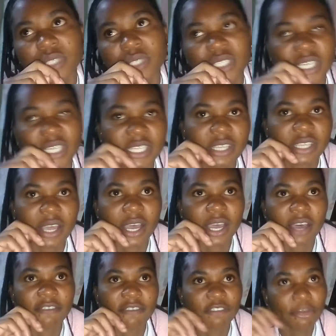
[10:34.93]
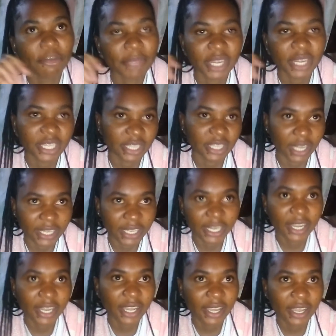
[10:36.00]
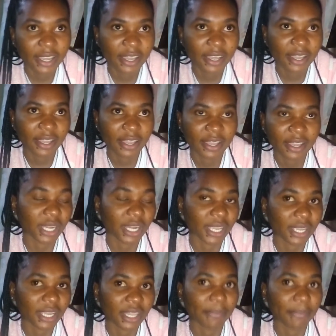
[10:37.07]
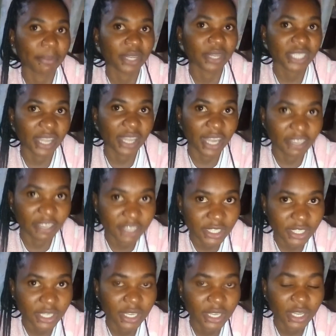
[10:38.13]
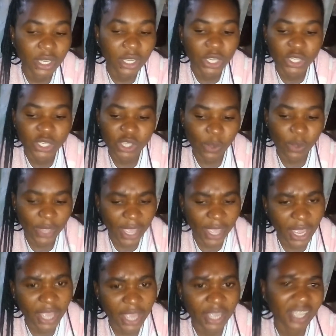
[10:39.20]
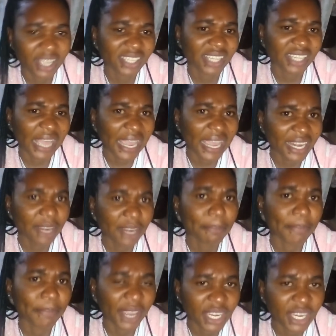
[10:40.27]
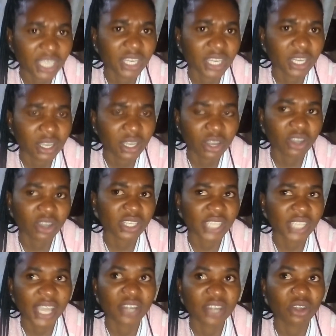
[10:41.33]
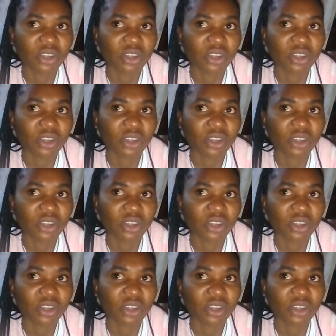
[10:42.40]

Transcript: just a few minutes later, like, the police arrived. So yeah guys, I didn't panic, because I